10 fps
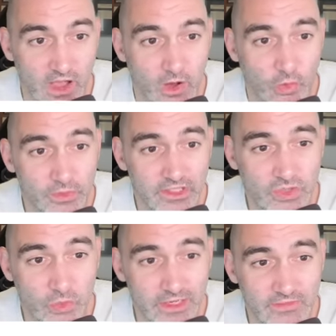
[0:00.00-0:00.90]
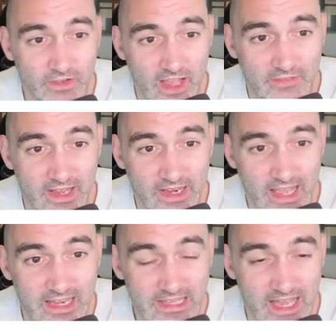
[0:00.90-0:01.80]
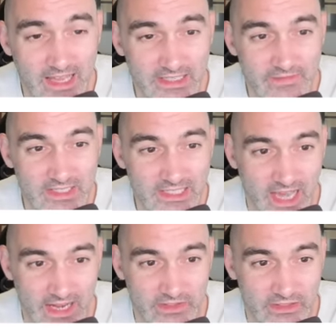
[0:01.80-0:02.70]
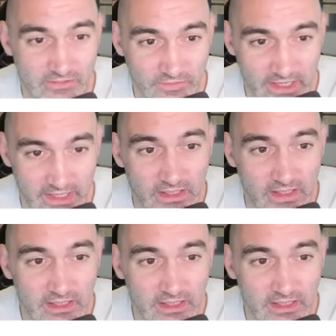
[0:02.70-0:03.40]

only 25 had any kind of desire to fight.